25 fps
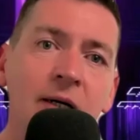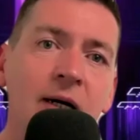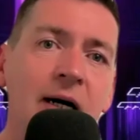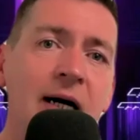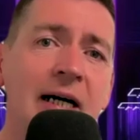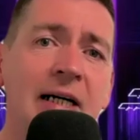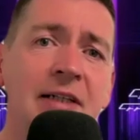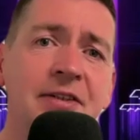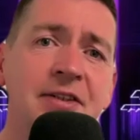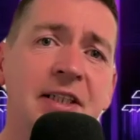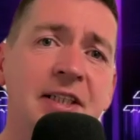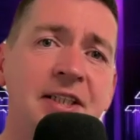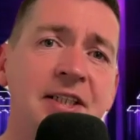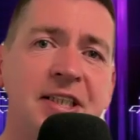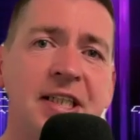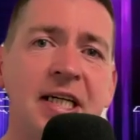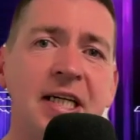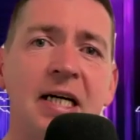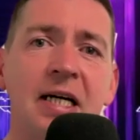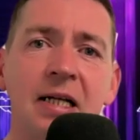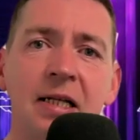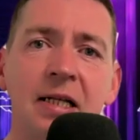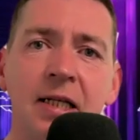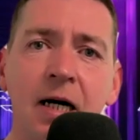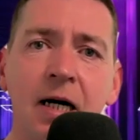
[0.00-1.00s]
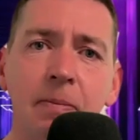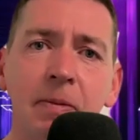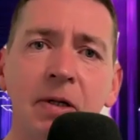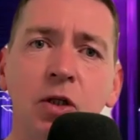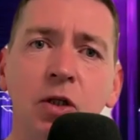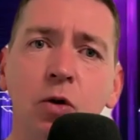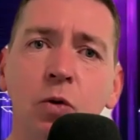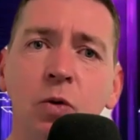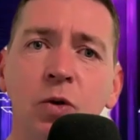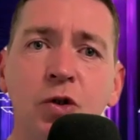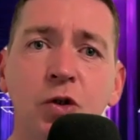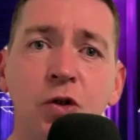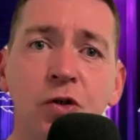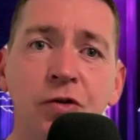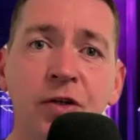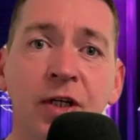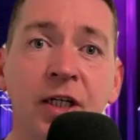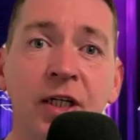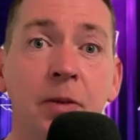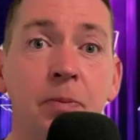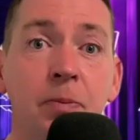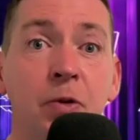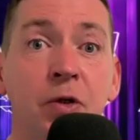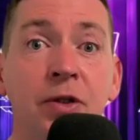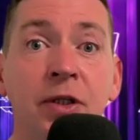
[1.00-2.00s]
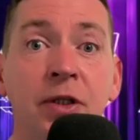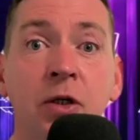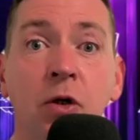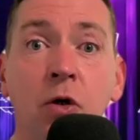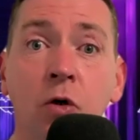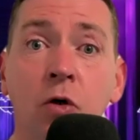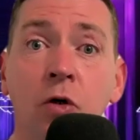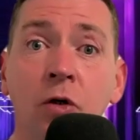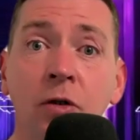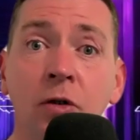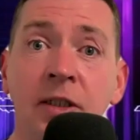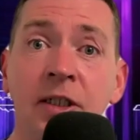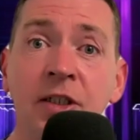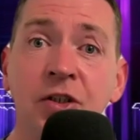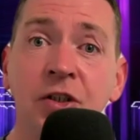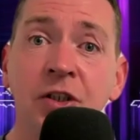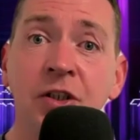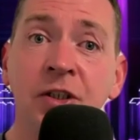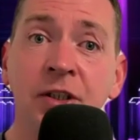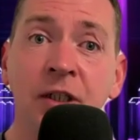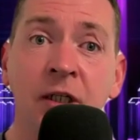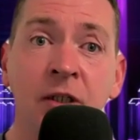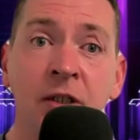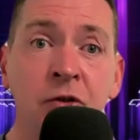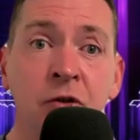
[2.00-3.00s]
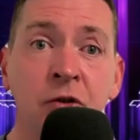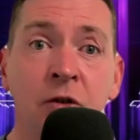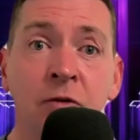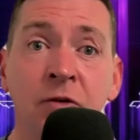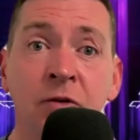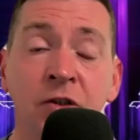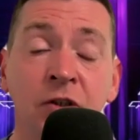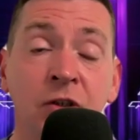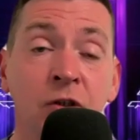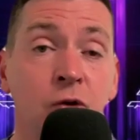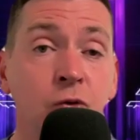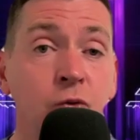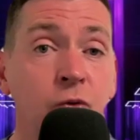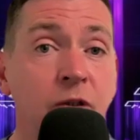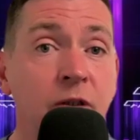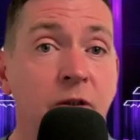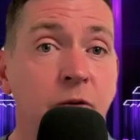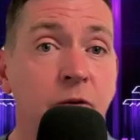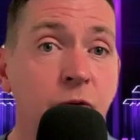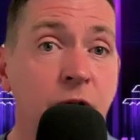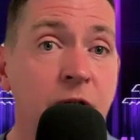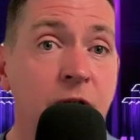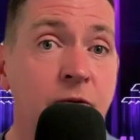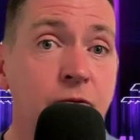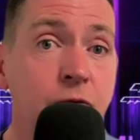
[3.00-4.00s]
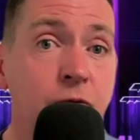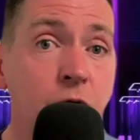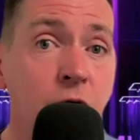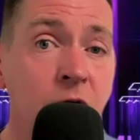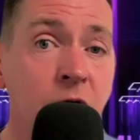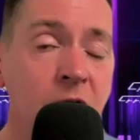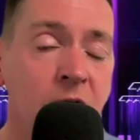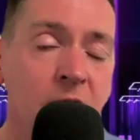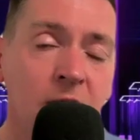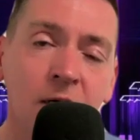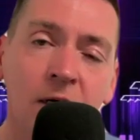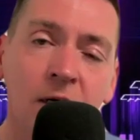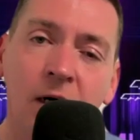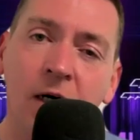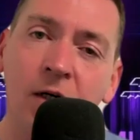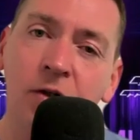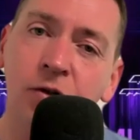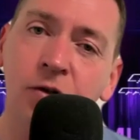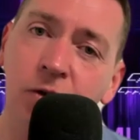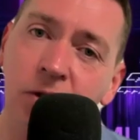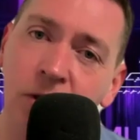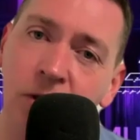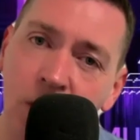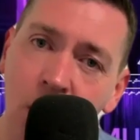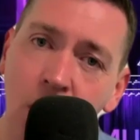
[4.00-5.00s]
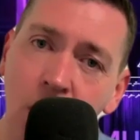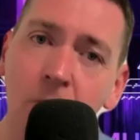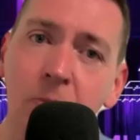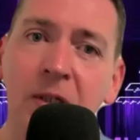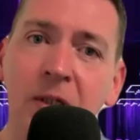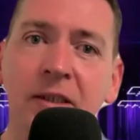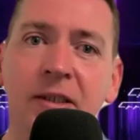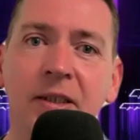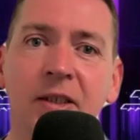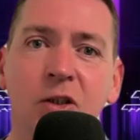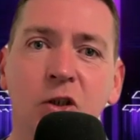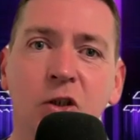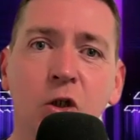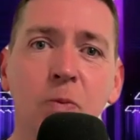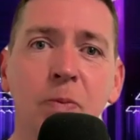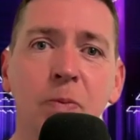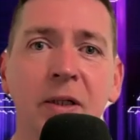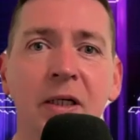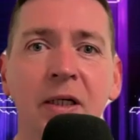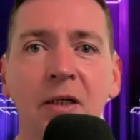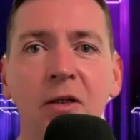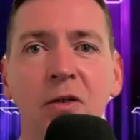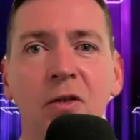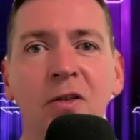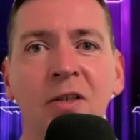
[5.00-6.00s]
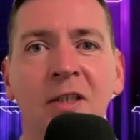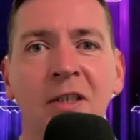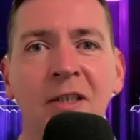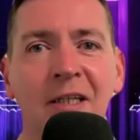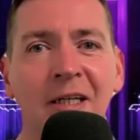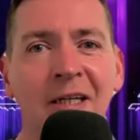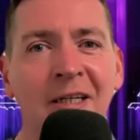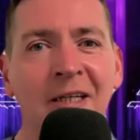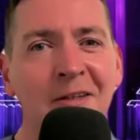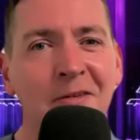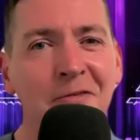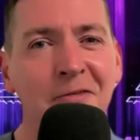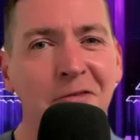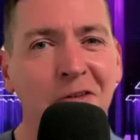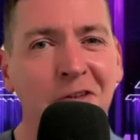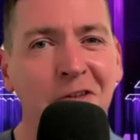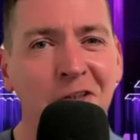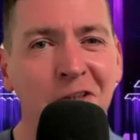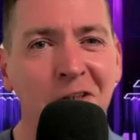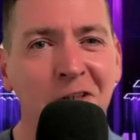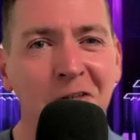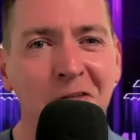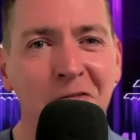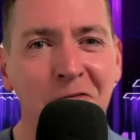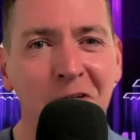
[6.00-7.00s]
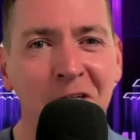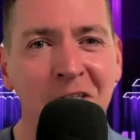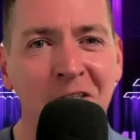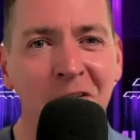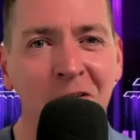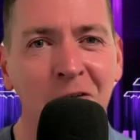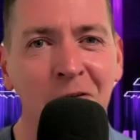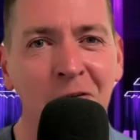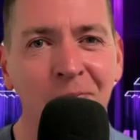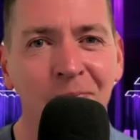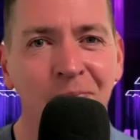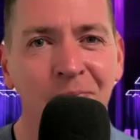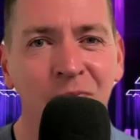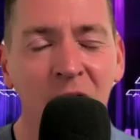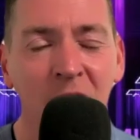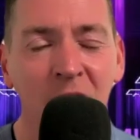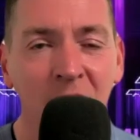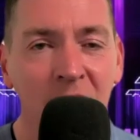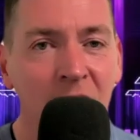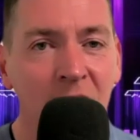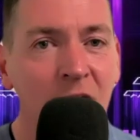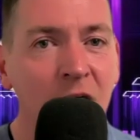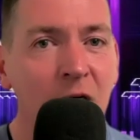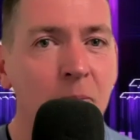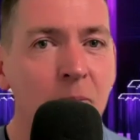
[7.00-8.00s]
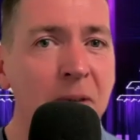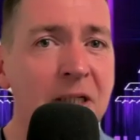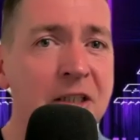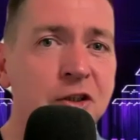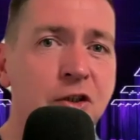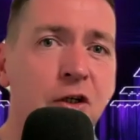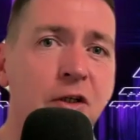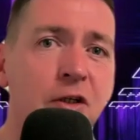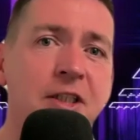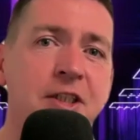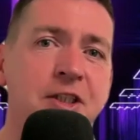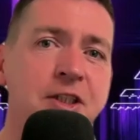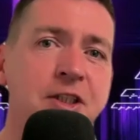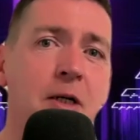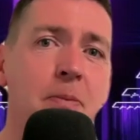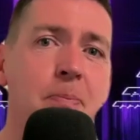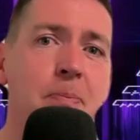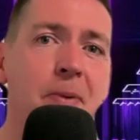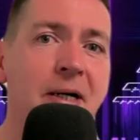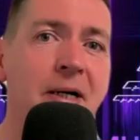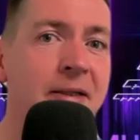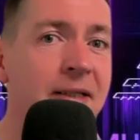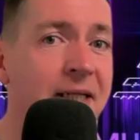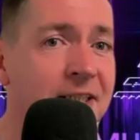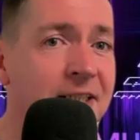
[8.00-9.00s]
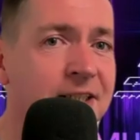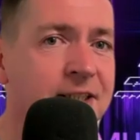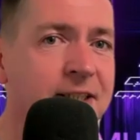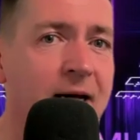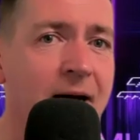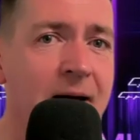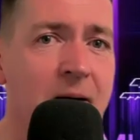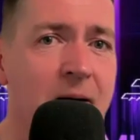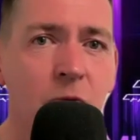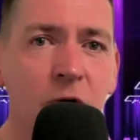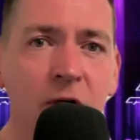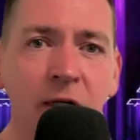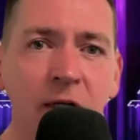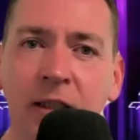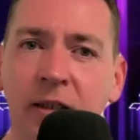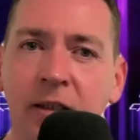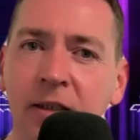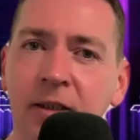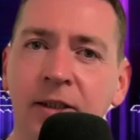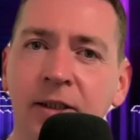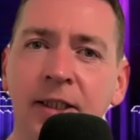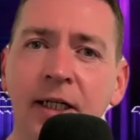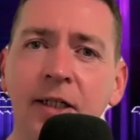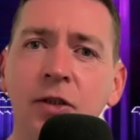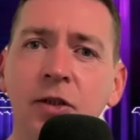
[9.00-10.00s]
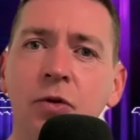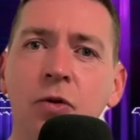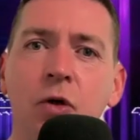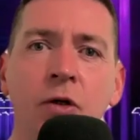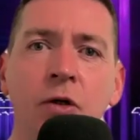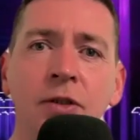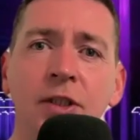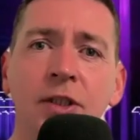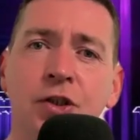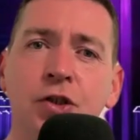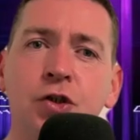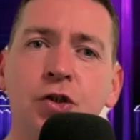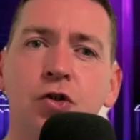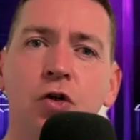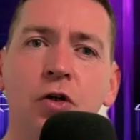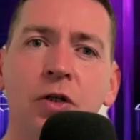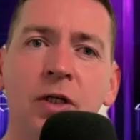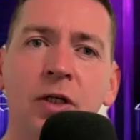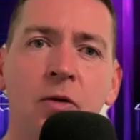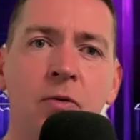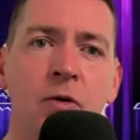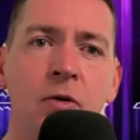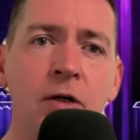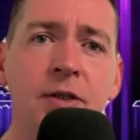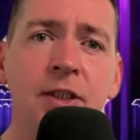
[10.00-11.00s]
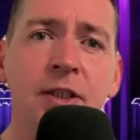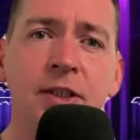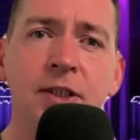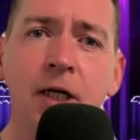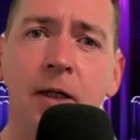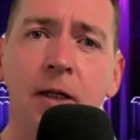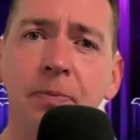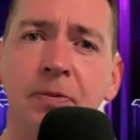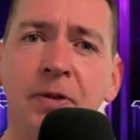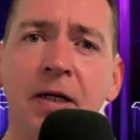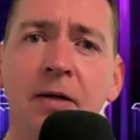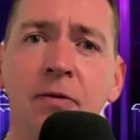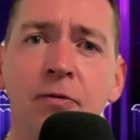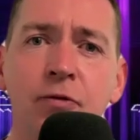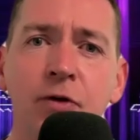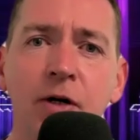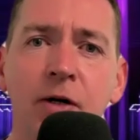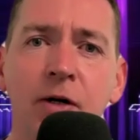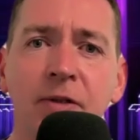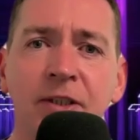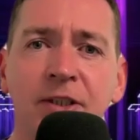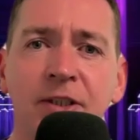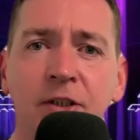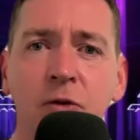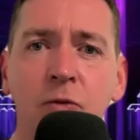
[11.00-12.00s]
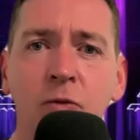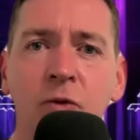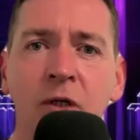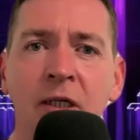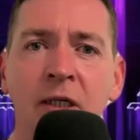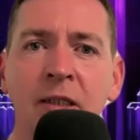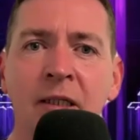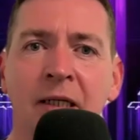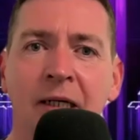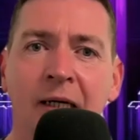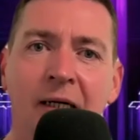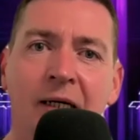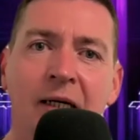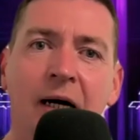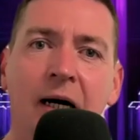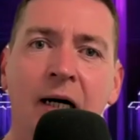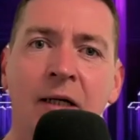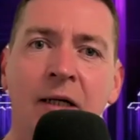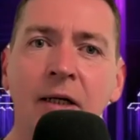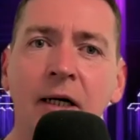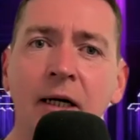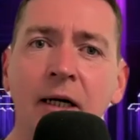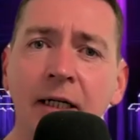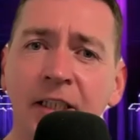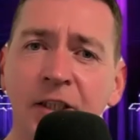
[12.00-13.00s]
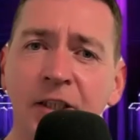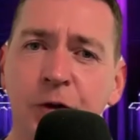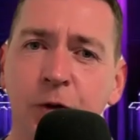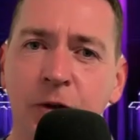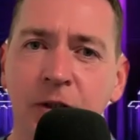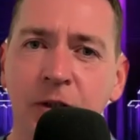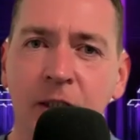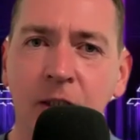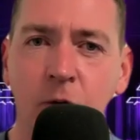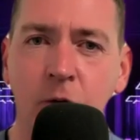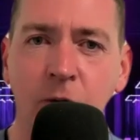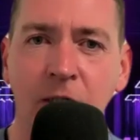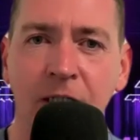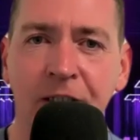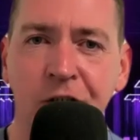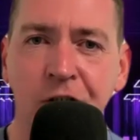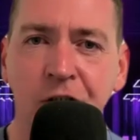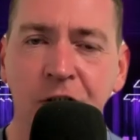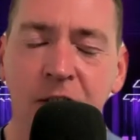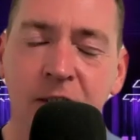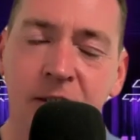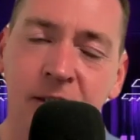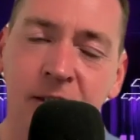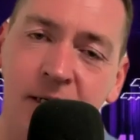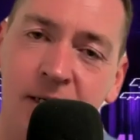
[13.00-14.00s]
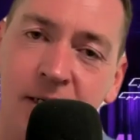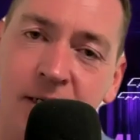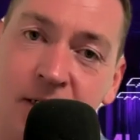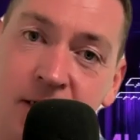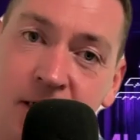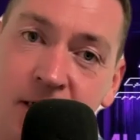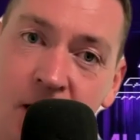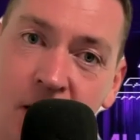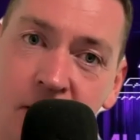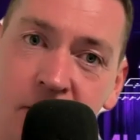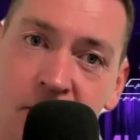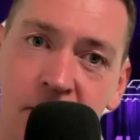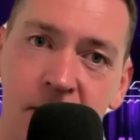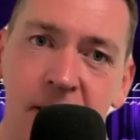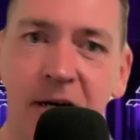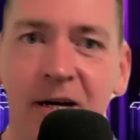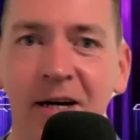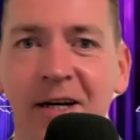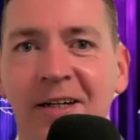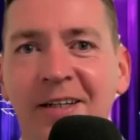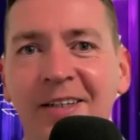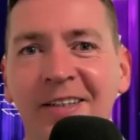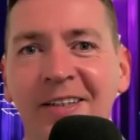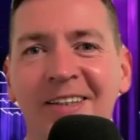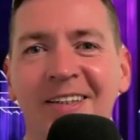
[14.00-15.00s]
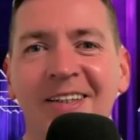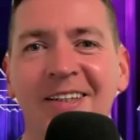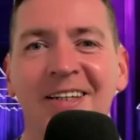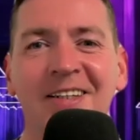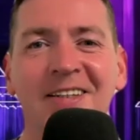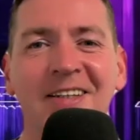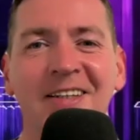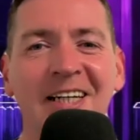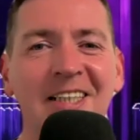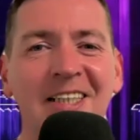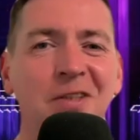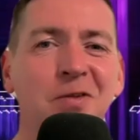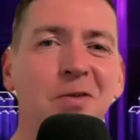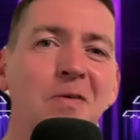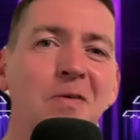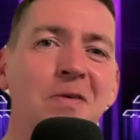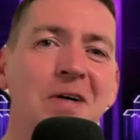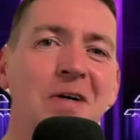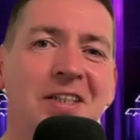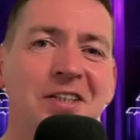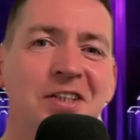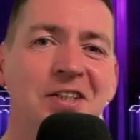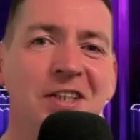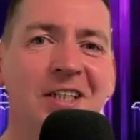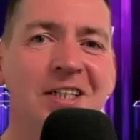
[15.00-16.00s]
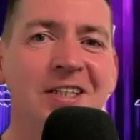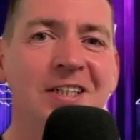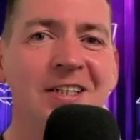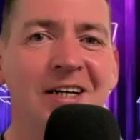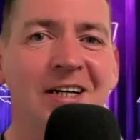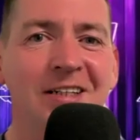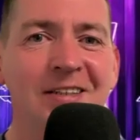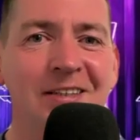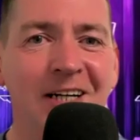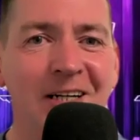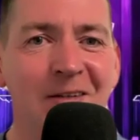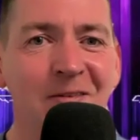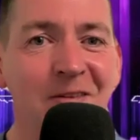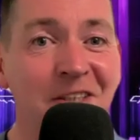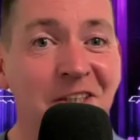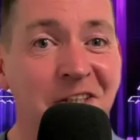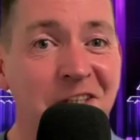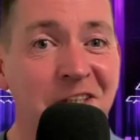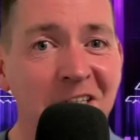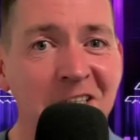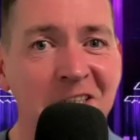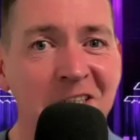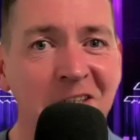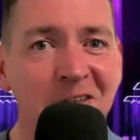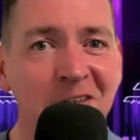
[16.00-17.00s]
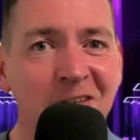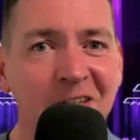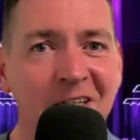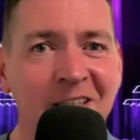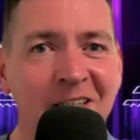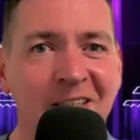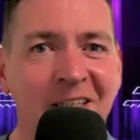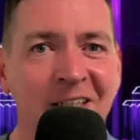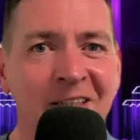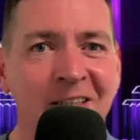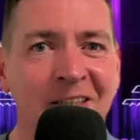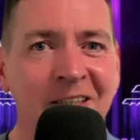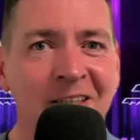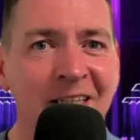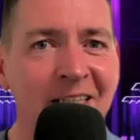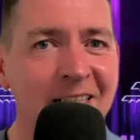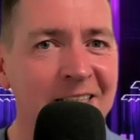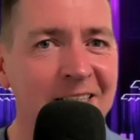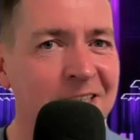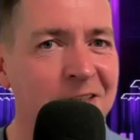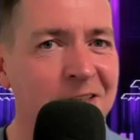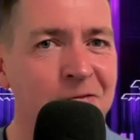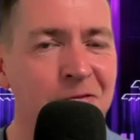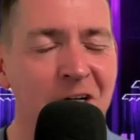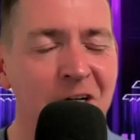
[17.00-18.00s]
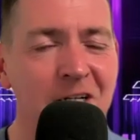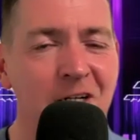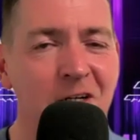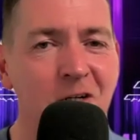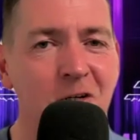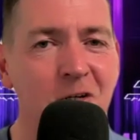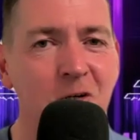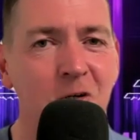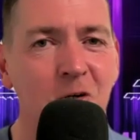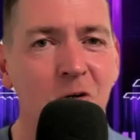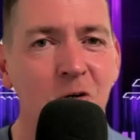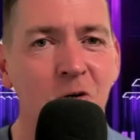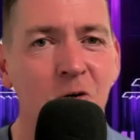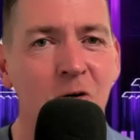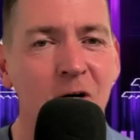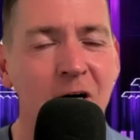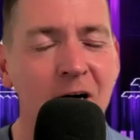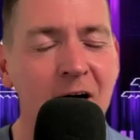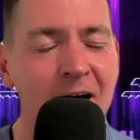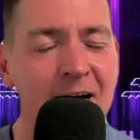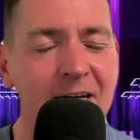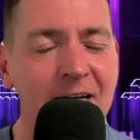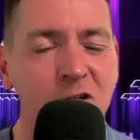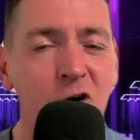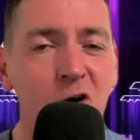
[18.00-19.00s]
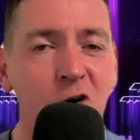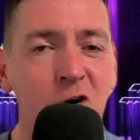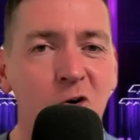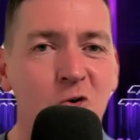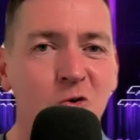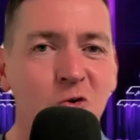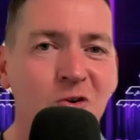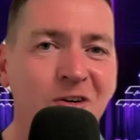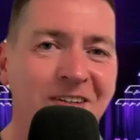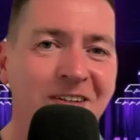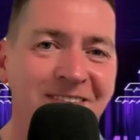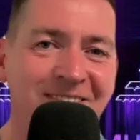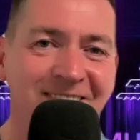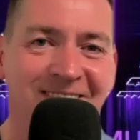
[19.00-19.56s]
As I say, let me know what you think about the All Nations at Eurovision 2024, and your comment could be included in a future video. Make sure to stop by next time when I continue on this journey around the top 10 favourites to win, and answering the question, can they? Thanks watching, and I will see you in the next video. Hey do!